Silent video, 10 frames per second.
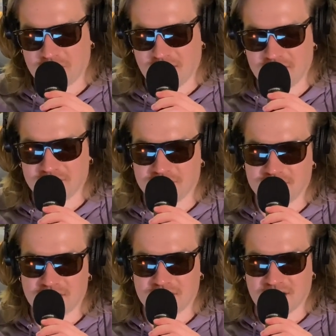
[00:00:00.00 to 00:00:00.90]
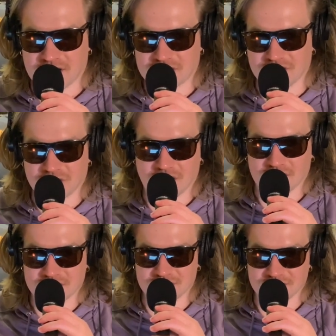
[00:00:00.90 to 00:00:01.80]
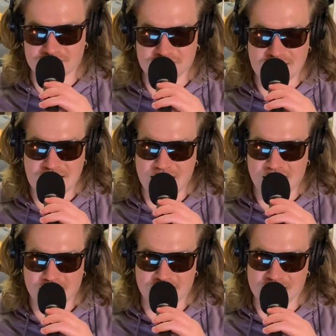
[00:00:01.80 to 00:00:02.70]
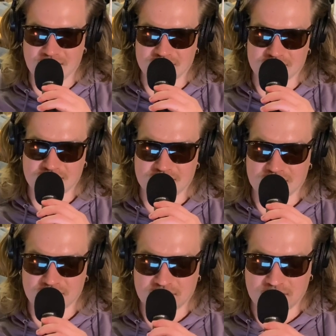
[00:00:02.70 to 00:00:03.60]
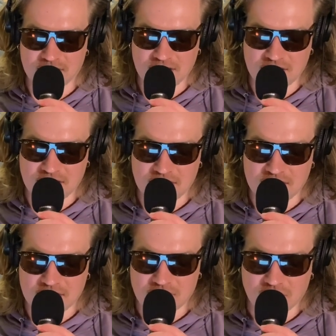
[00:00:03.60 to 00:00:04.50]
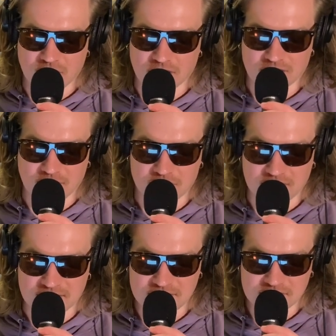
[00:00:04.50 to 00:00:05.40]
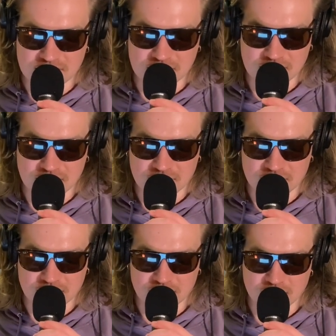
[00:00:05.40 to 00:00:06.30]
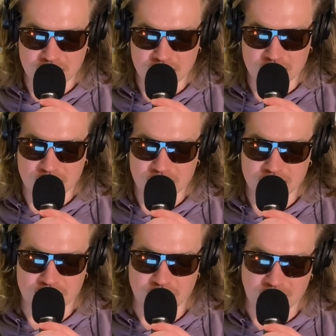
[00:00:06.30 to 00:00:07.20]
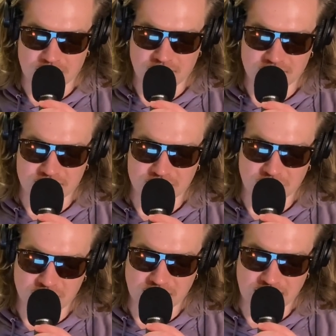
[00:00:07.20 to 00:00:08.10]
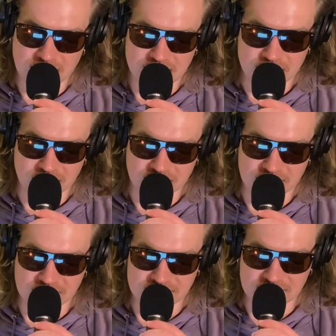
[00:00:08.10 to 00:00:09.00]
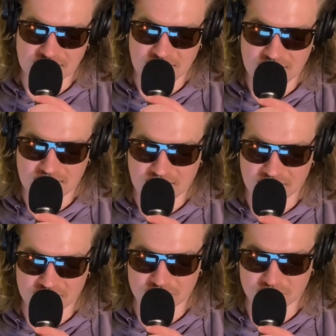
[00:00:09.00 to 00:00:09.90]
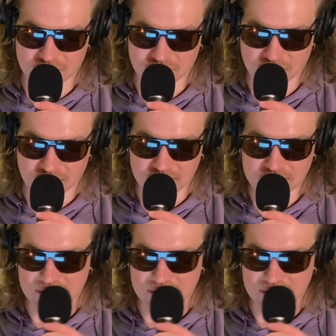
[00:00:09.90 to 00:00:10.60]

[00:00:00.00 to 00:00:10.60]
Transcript: wave of international lawsuits against oil companies. So many places will be looking to see how this moves forward.